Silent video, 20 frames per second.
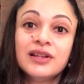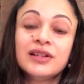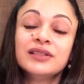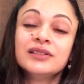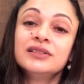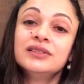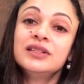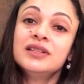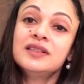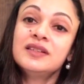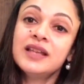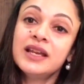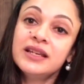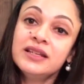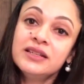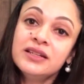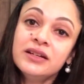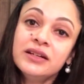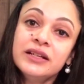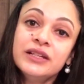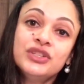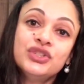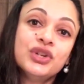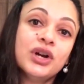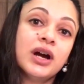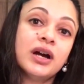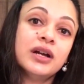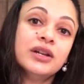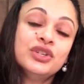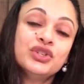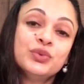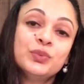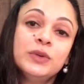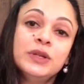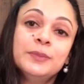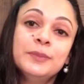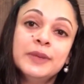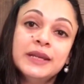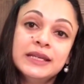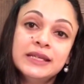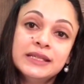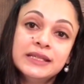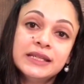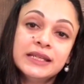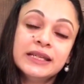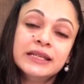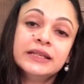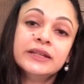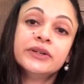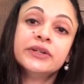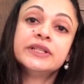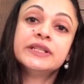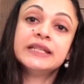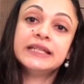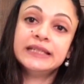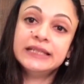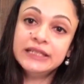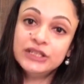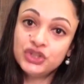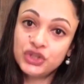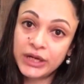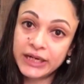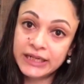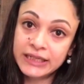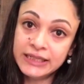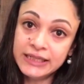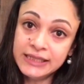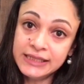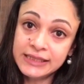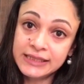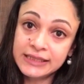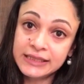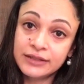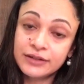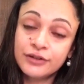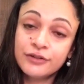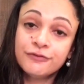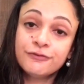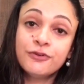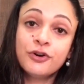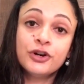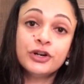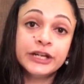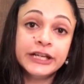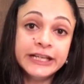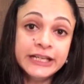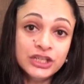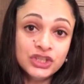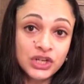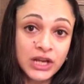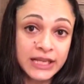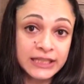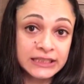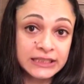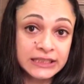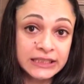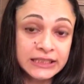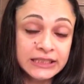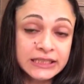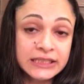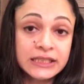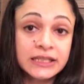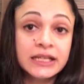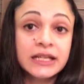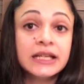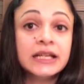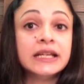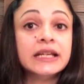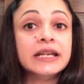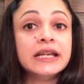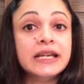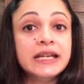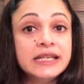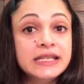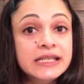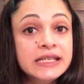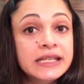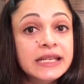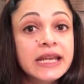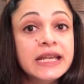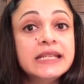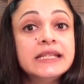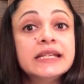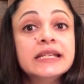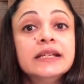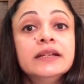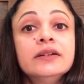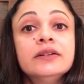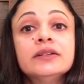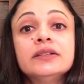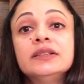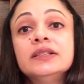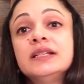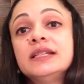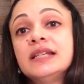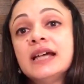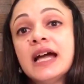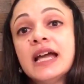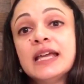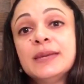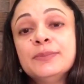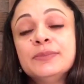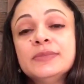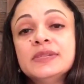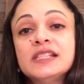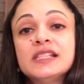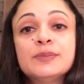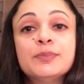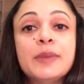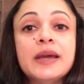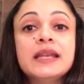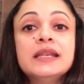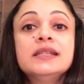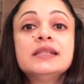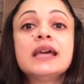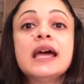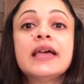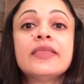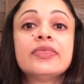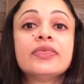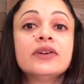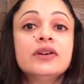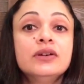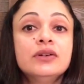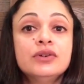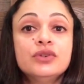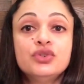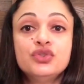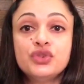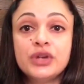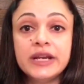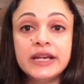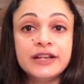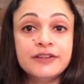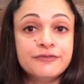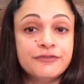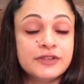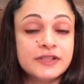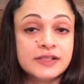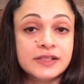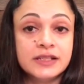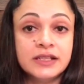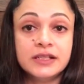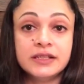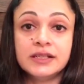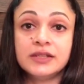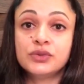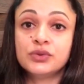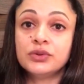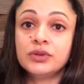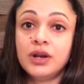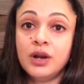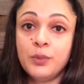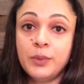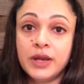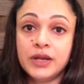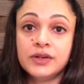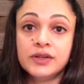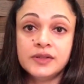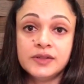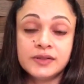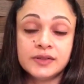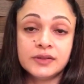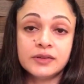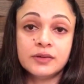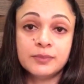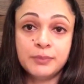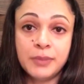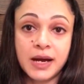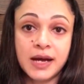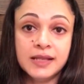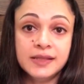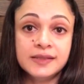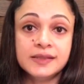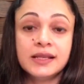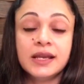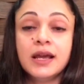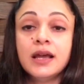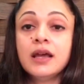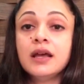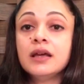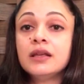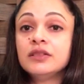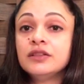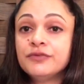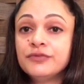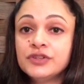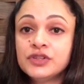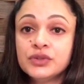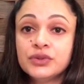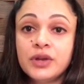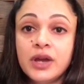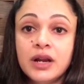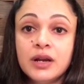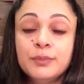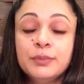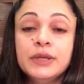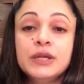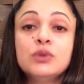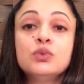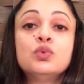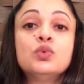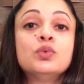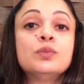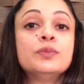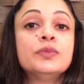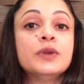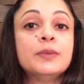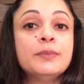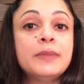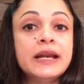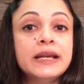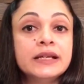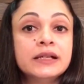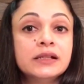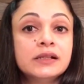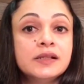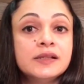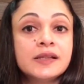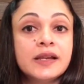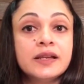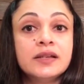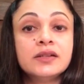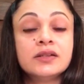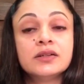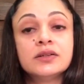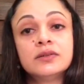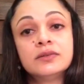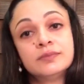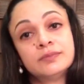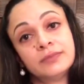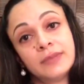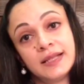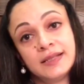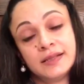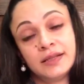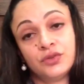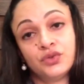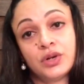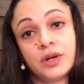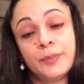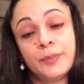The center in charge will maintain a daily checklist for each athlete indicating the time spent at the training facility. So there are various parts, the physiotherapy room, the medical center, etc.